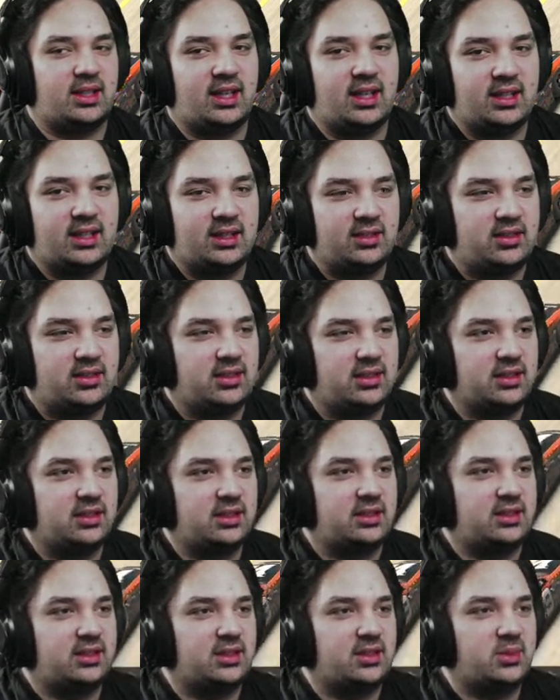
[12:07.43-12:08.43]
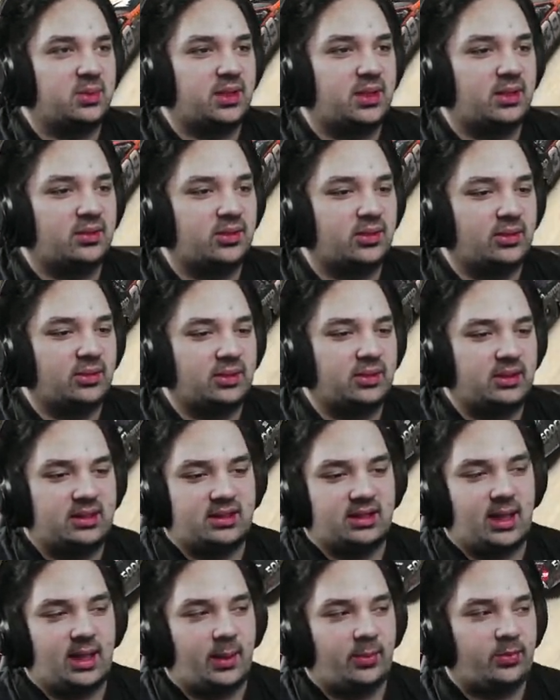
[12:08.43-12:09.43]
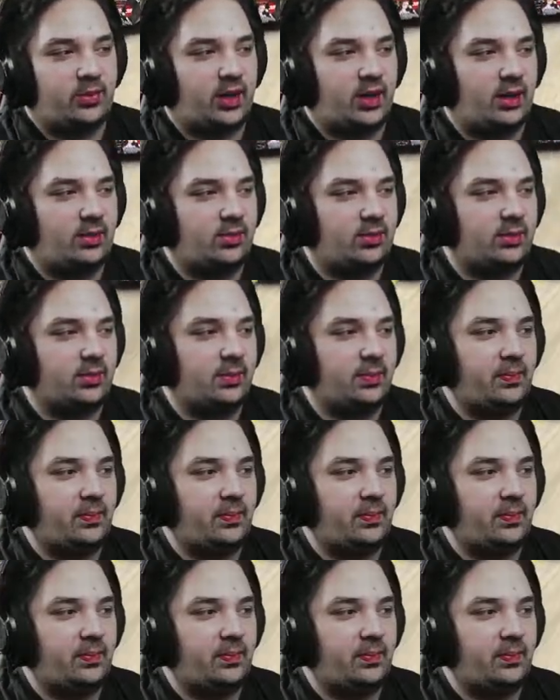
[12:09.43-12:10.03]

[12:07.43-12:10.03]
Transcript: nah, you good. It's whatever. It's lap five.